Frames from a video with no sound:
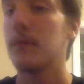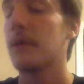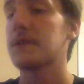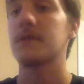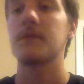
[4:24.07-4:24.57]

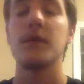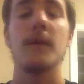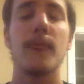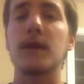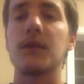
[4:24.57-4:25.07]
basically,
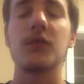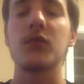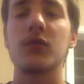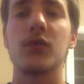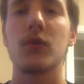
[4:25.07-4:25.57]
because this
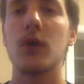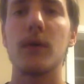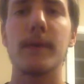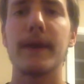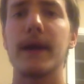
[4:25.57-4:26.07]
is a
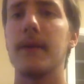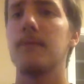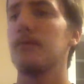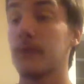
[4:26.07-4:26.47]
song that